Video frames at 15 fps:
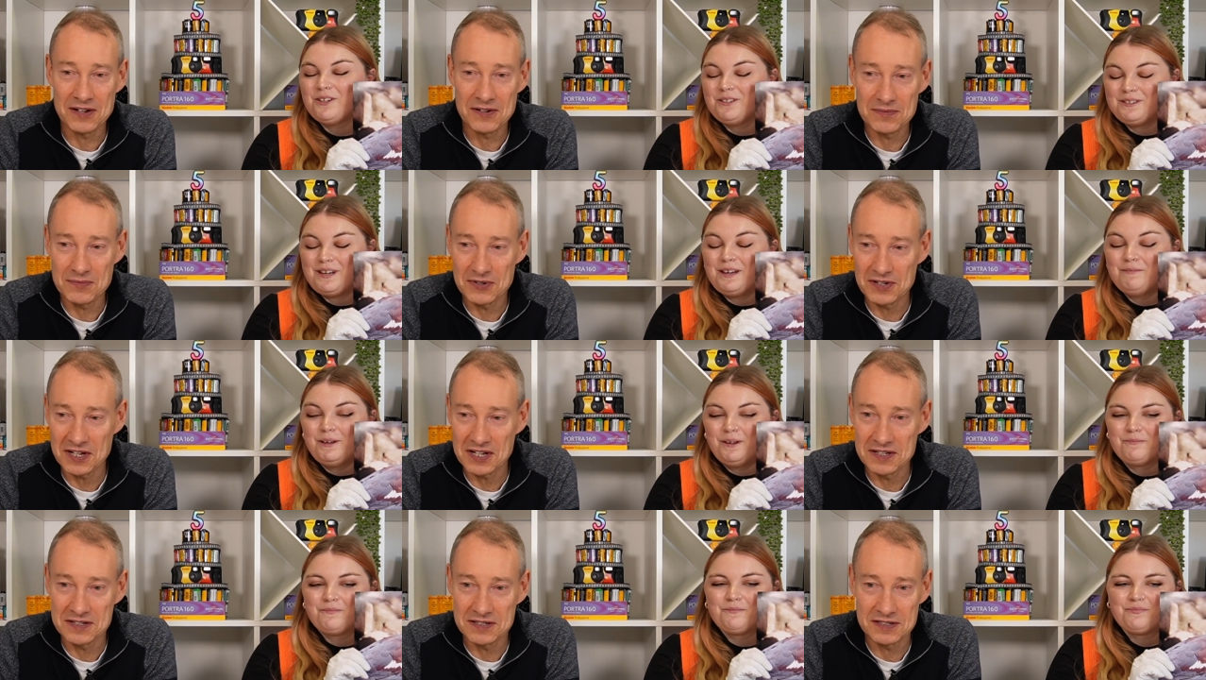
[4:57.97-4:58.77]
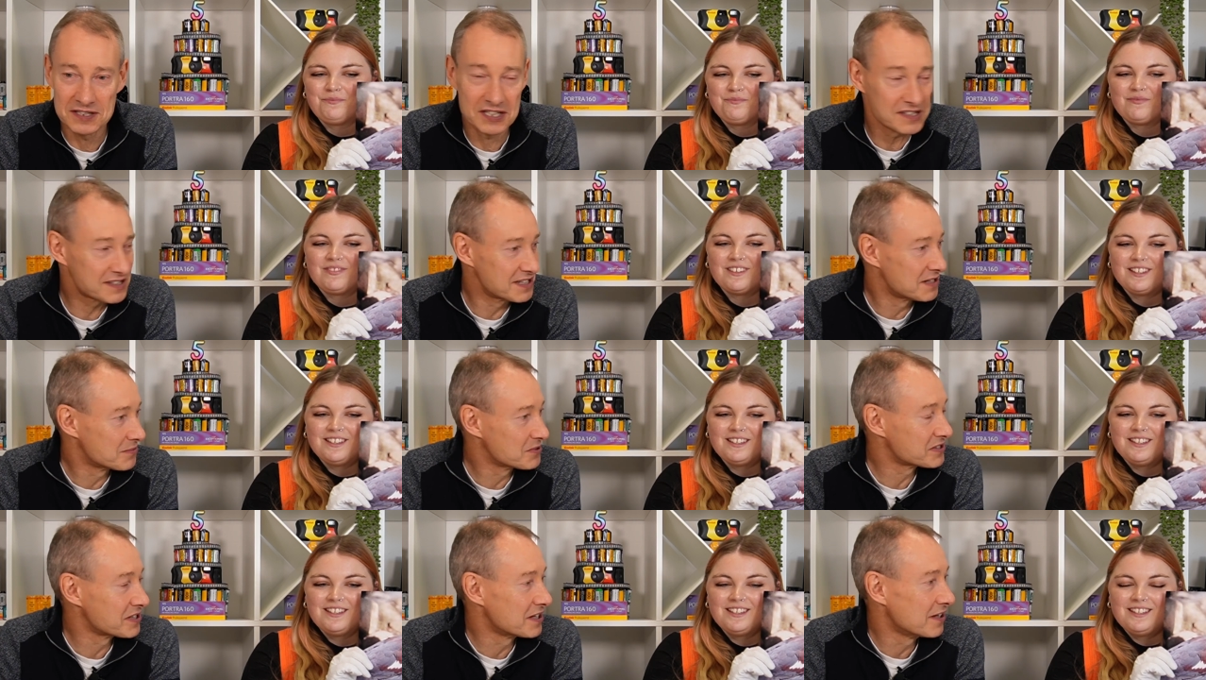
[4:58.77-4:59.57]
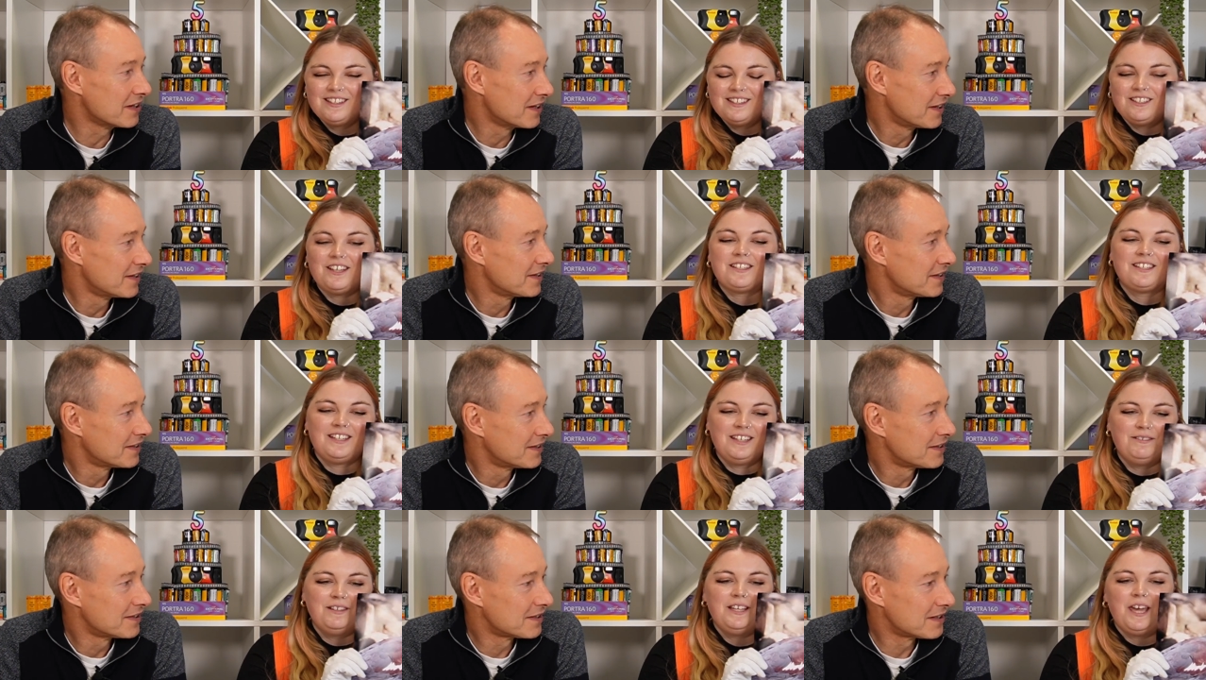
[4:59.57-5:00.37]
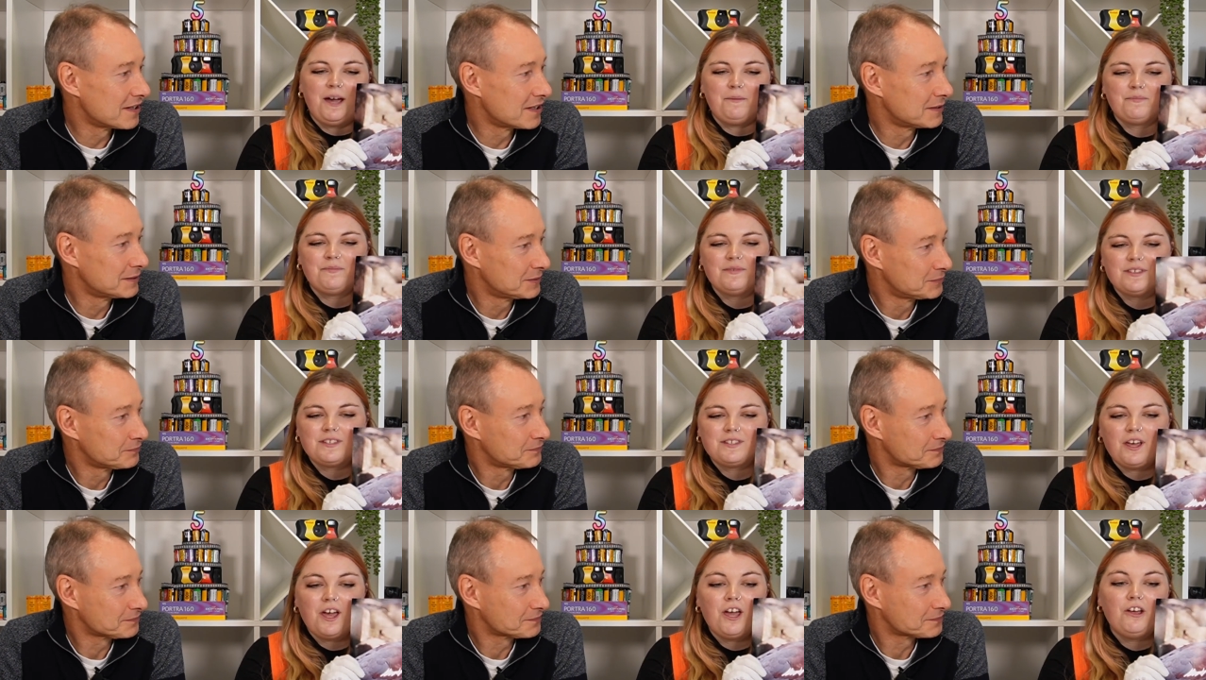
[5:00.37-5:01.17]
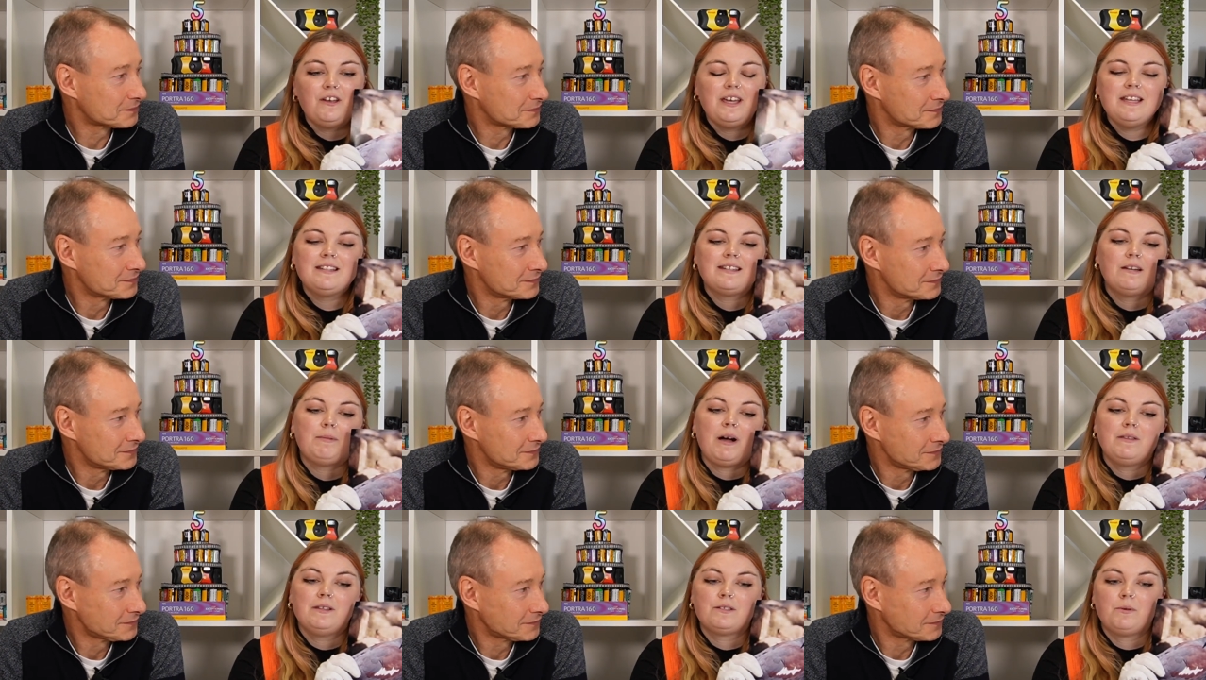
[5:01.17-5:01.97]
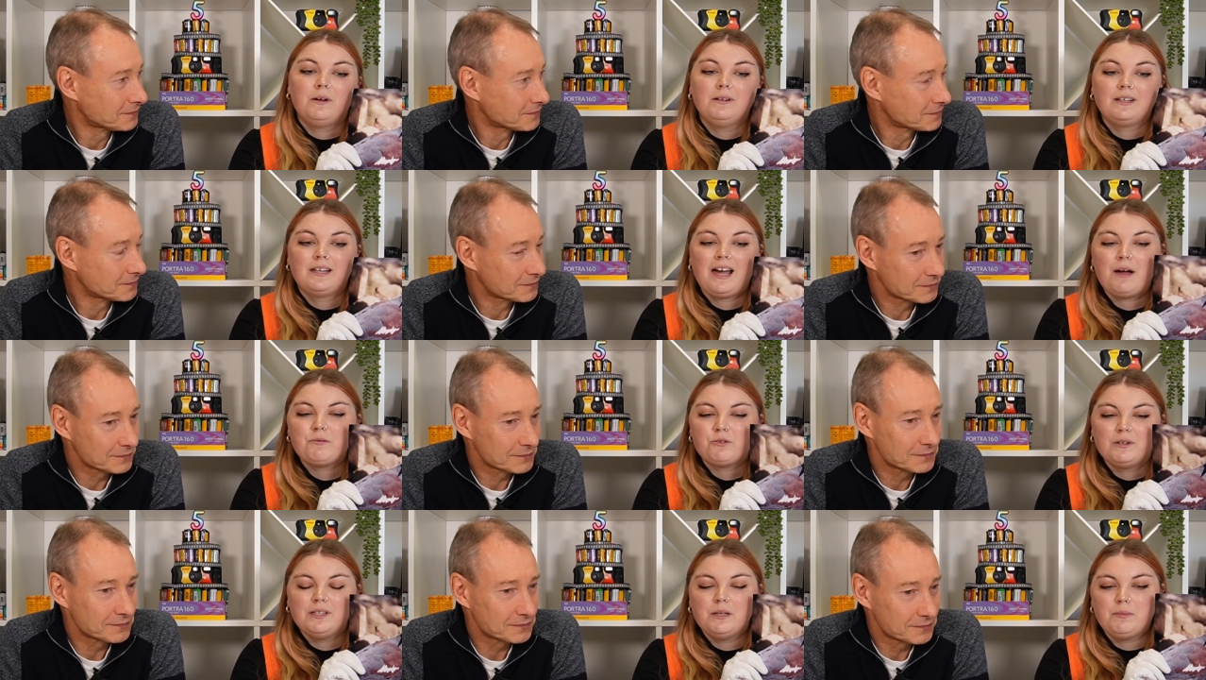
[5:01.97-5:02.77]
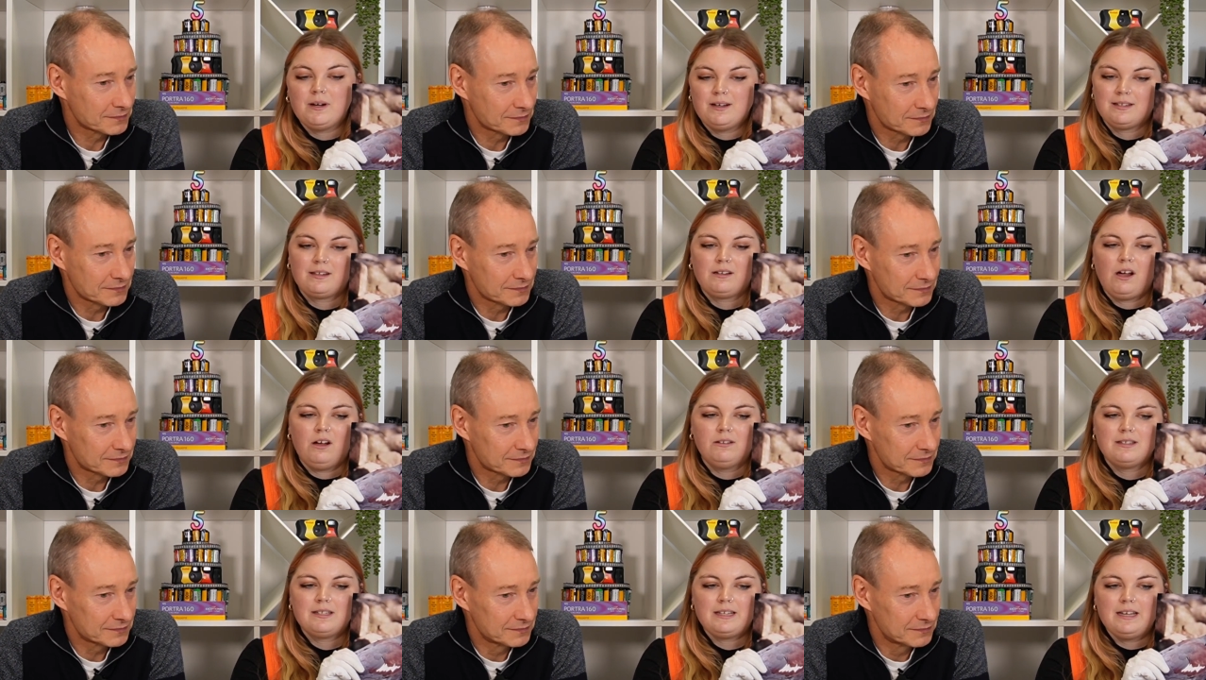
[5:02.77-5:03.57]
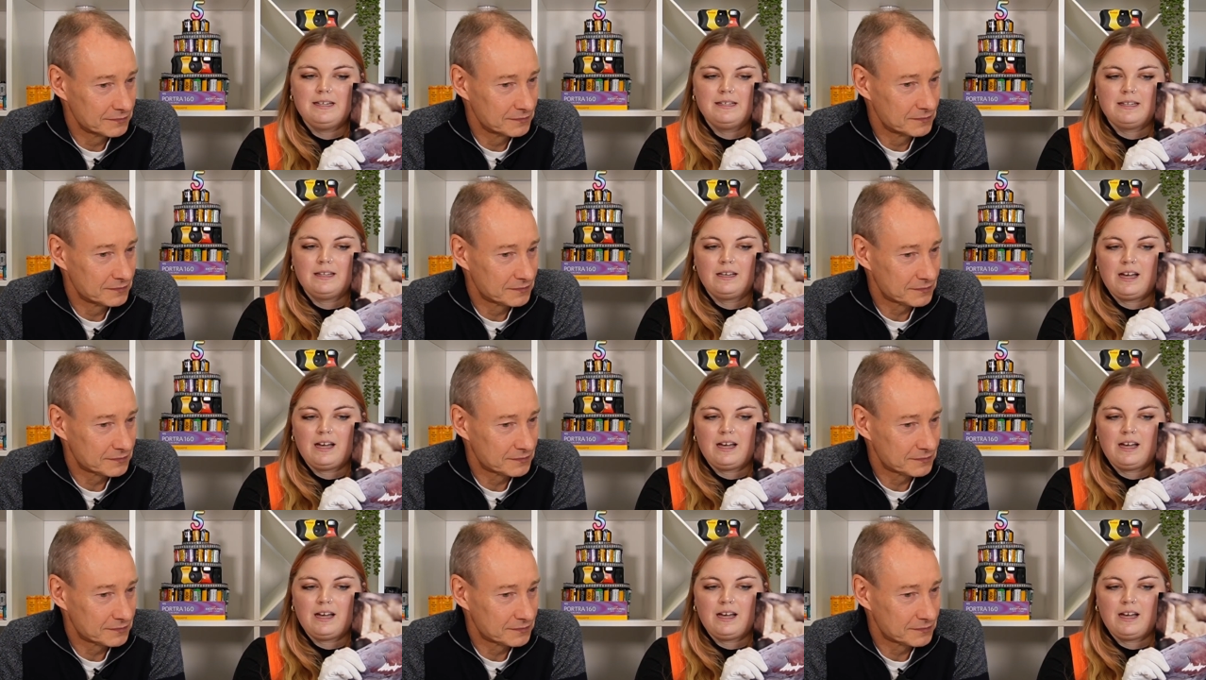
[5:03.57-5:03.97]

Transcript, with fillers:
Speaker 1: Good timing. Well done, Justin, wasn't it? Justin. Yeah. Yeah. So he said about this one, capturing the bird's glance into the